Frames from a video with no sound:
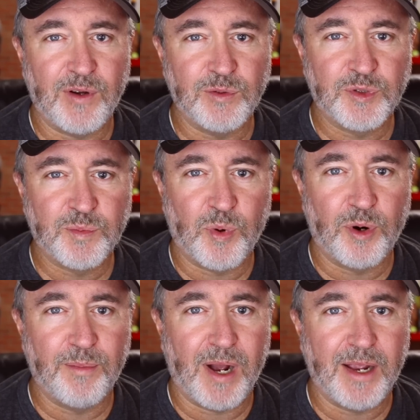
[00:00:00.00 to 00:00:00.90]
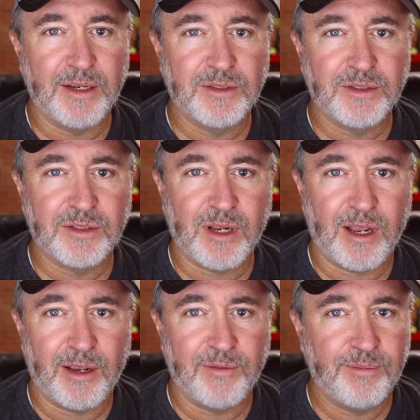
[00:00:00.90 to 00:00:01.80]
owned sport bikes,
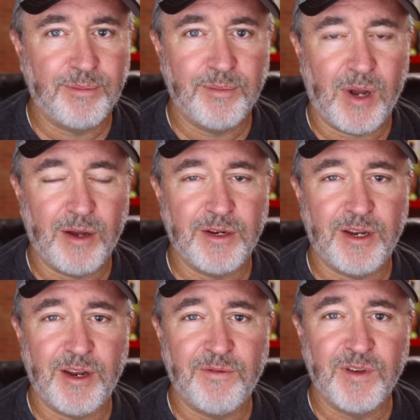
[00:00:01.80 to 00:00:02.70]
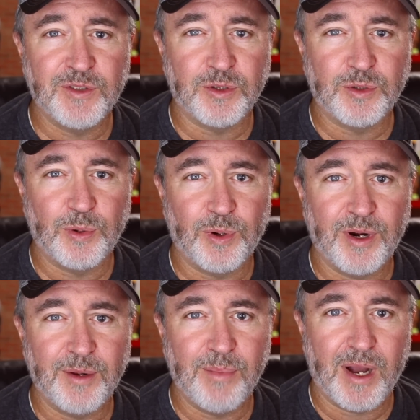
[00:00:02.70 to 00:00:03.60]
I've on an adventure
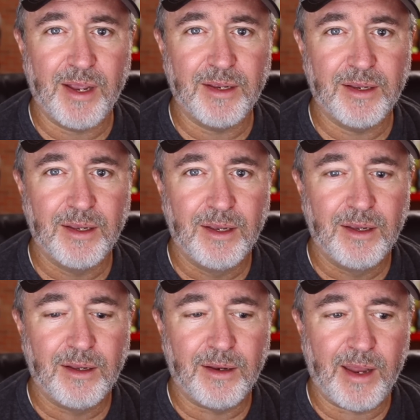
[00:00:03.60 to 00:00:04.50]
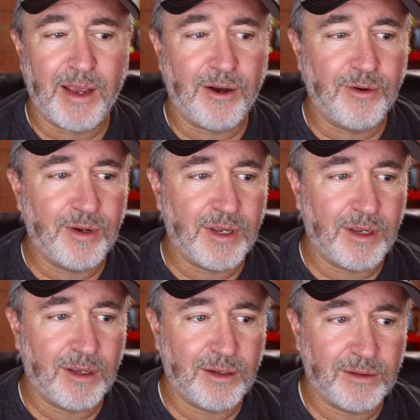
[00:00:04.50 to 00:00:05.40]
touring bike now,
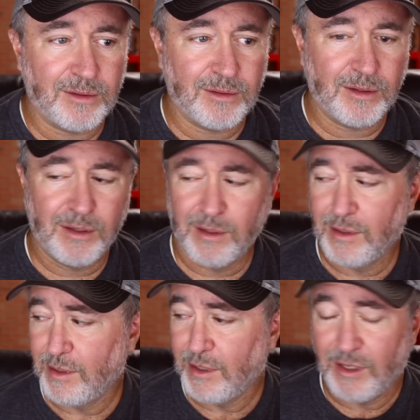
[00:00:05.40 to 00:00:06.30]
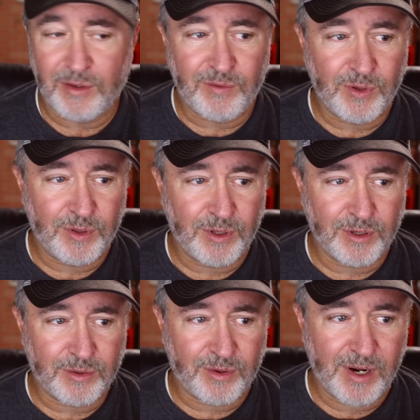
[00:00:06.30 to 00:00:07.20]
and if you'll
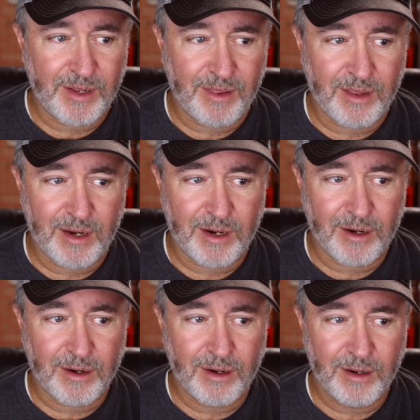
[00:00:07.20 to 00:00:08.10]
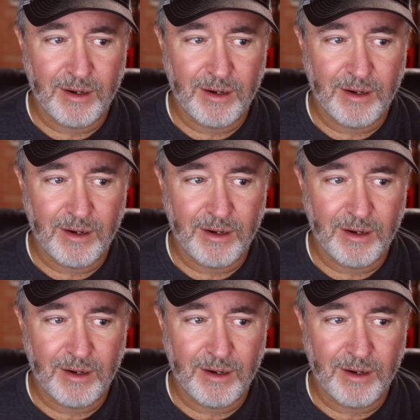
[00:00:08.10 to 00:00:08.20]
look right there,